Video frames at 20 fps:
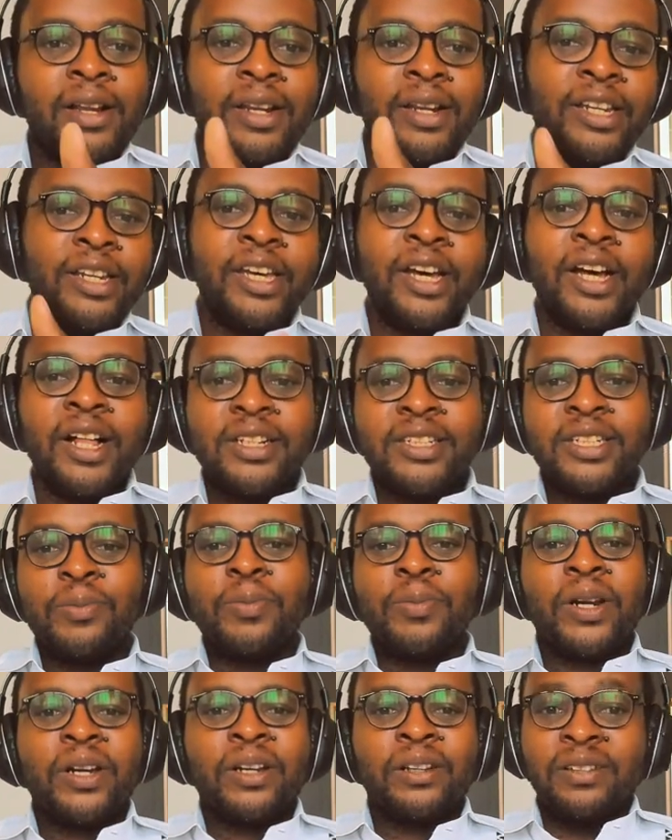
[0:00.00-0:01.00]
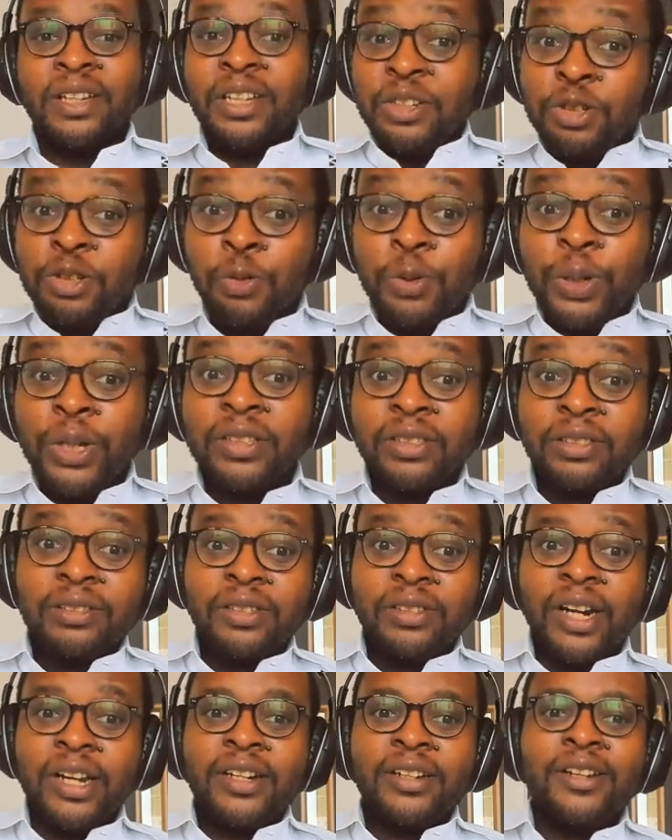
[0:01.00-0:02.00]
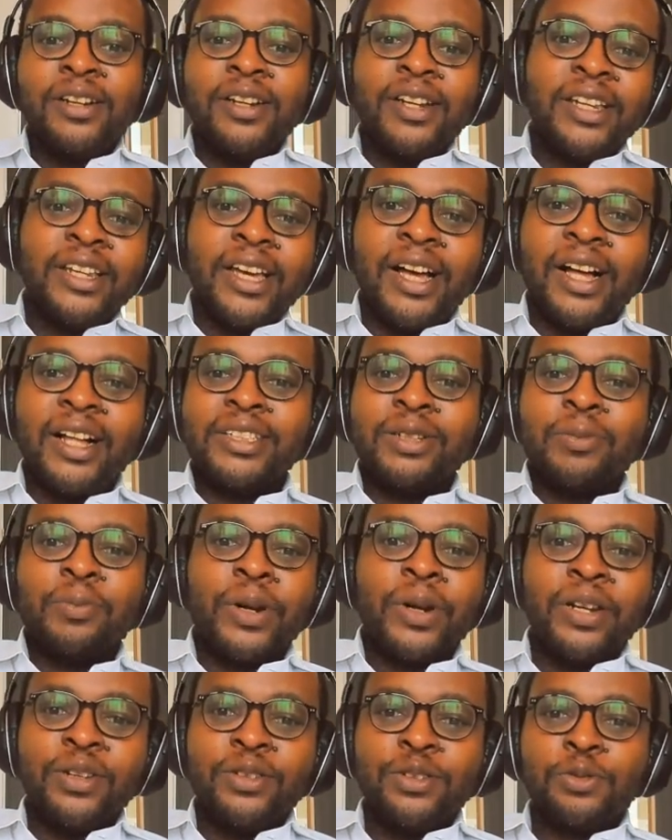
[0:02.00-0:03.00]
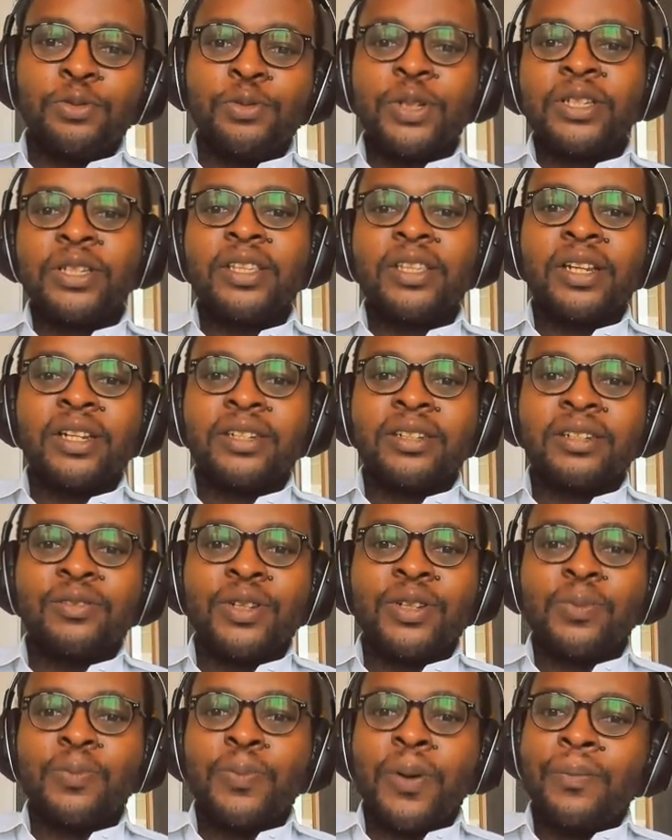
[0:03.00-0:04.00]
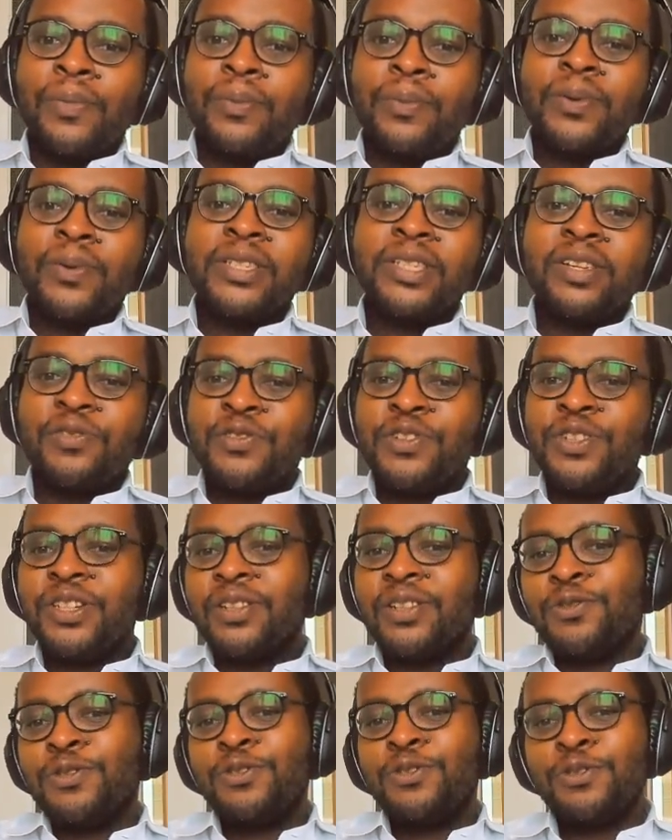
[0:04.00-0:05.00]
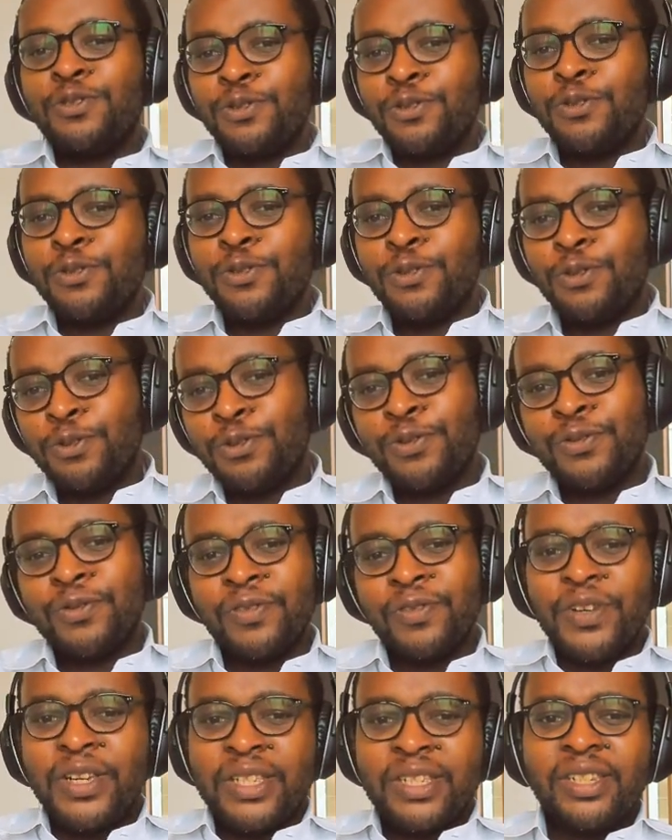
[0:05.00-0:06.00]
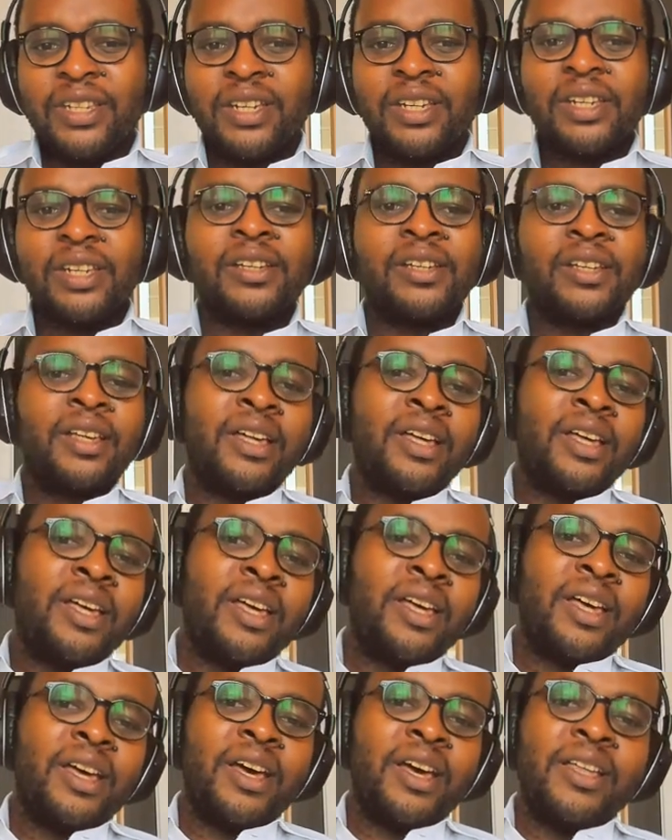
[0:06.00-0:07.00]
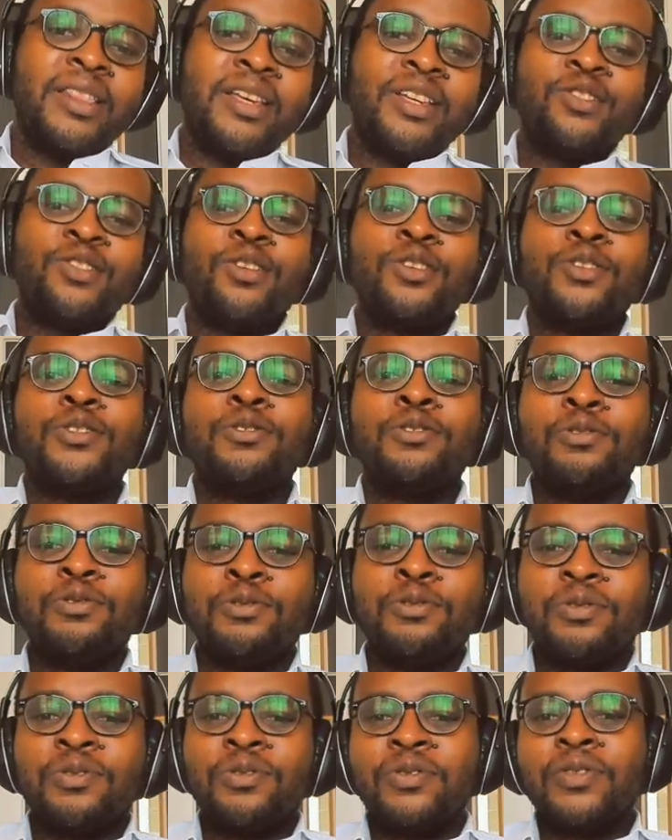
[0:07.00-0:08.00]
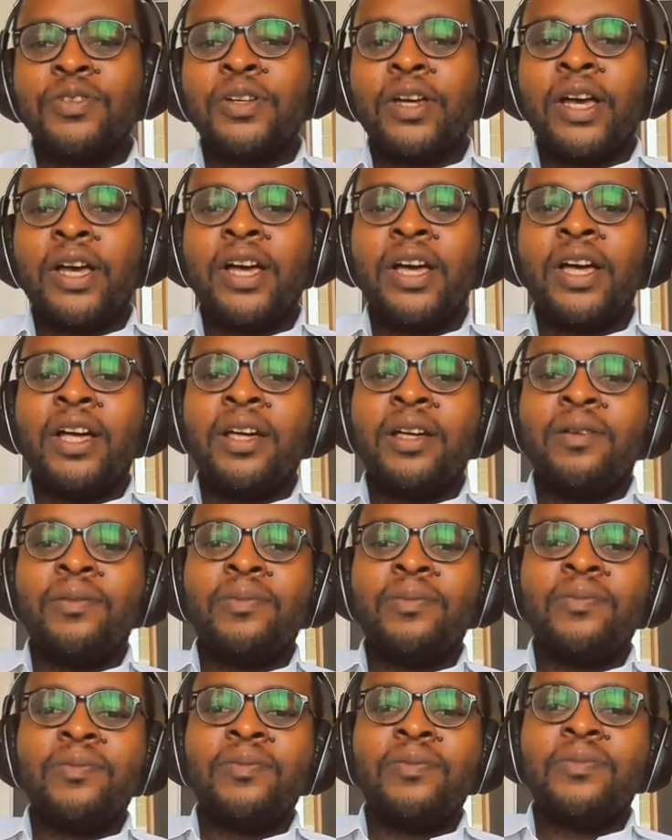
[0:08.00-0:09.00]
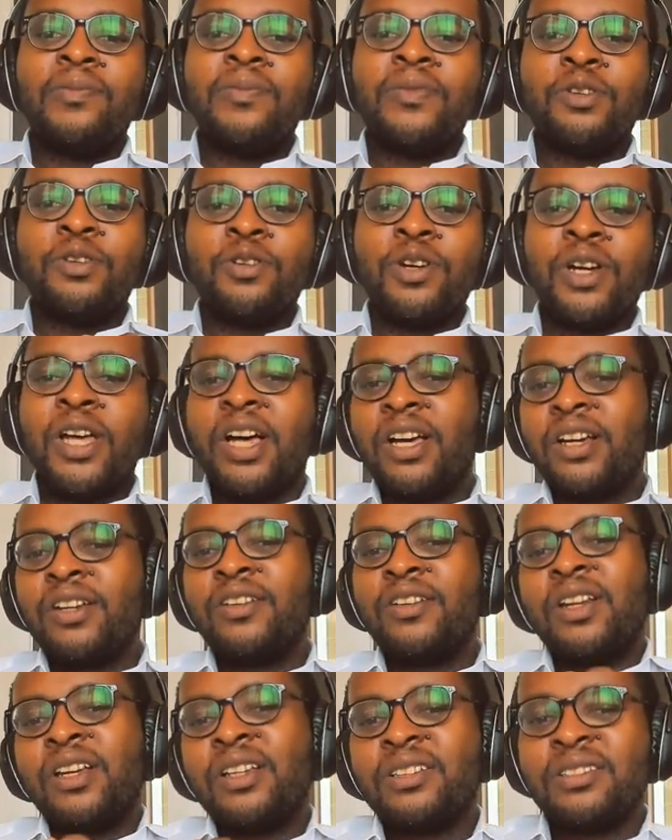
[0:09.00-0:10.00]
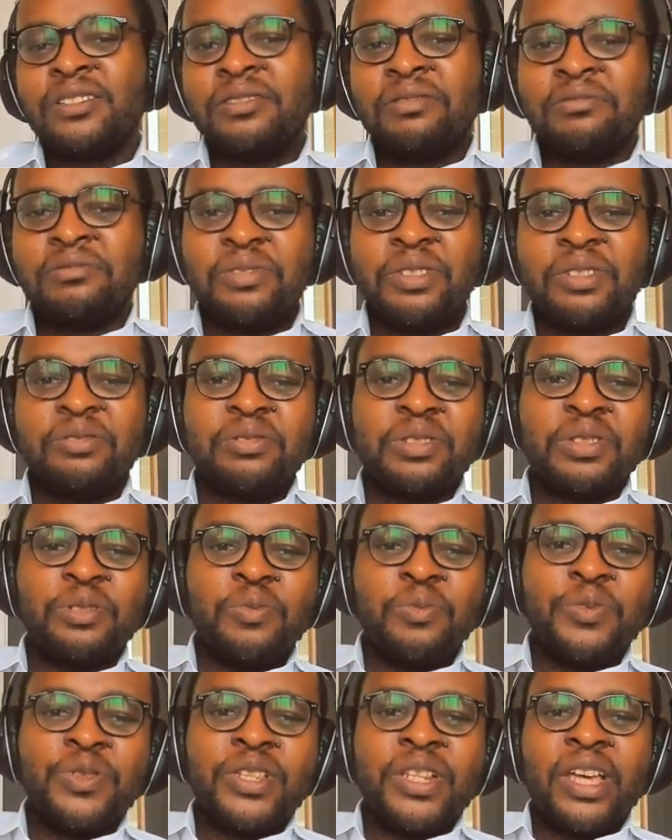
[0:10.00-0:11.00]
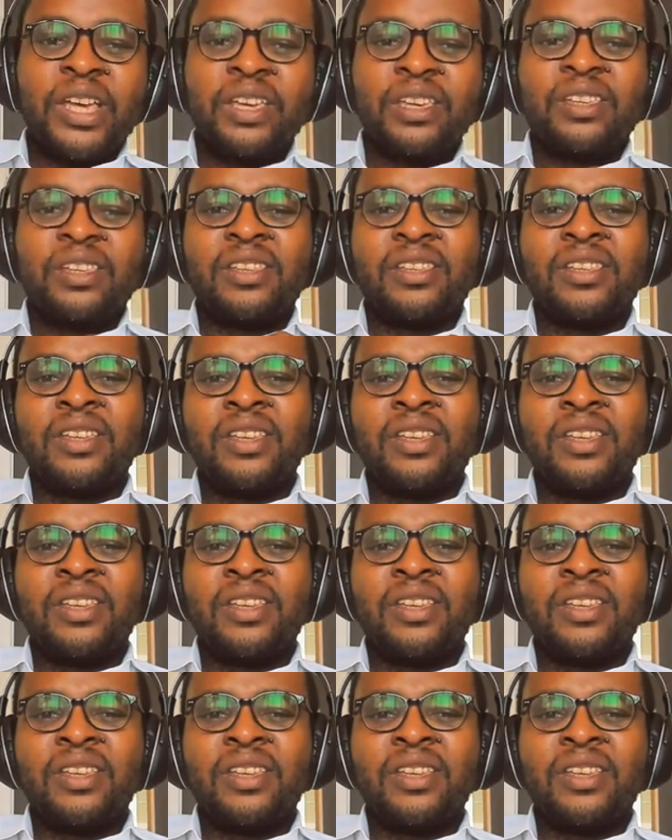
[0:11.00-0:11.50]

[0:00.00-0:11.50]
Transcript: linear algebra in 2 weeks, right? Linear algebra in 2 weeks that was probably sufficient for you to go through first year. They taught you, calculus, which was almost like,